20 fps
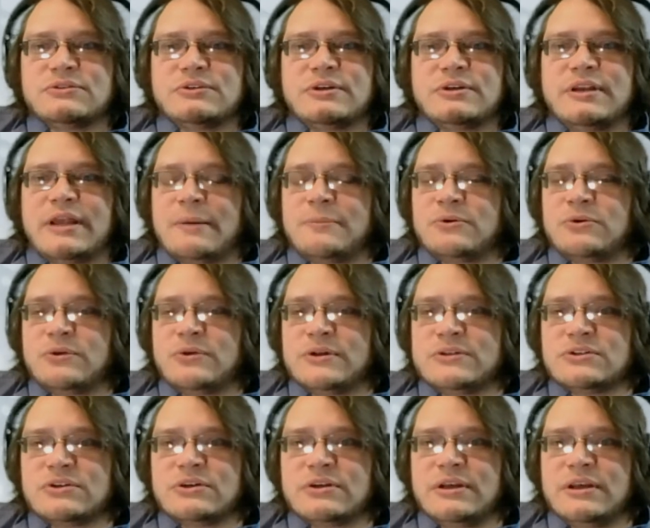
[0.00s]
or
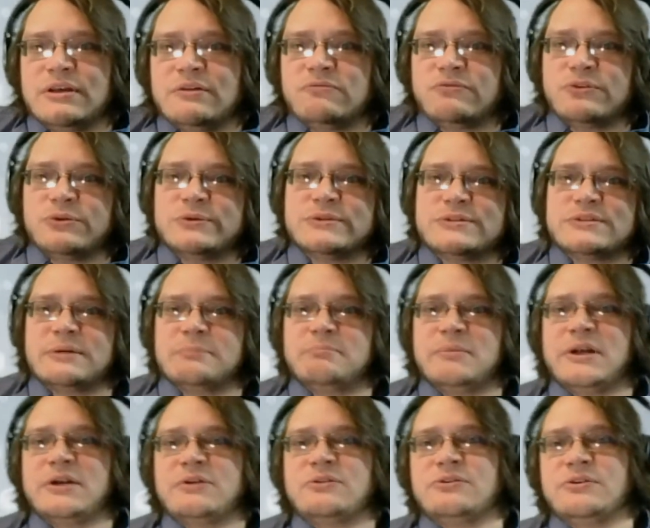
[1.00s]
cannabinoids are going to influence some
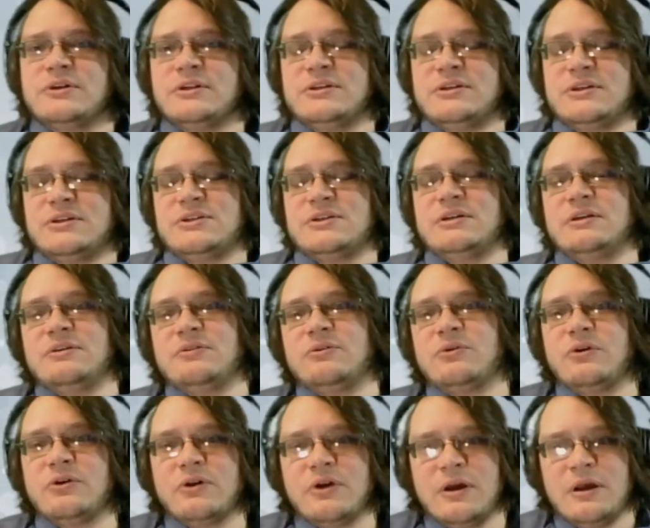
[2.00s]
medical condition
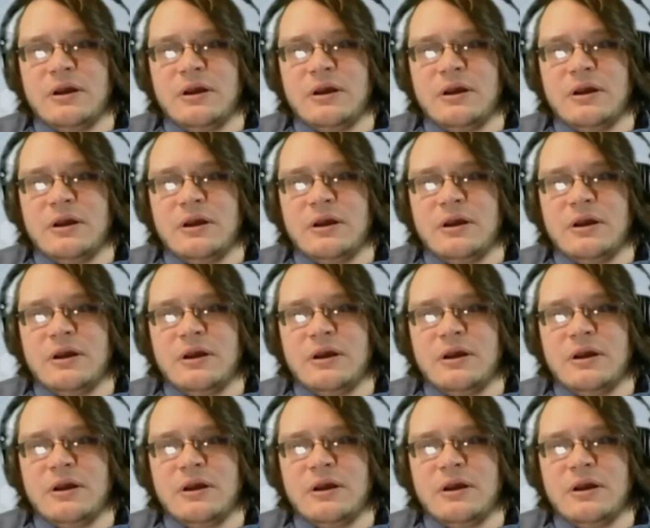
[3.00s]
or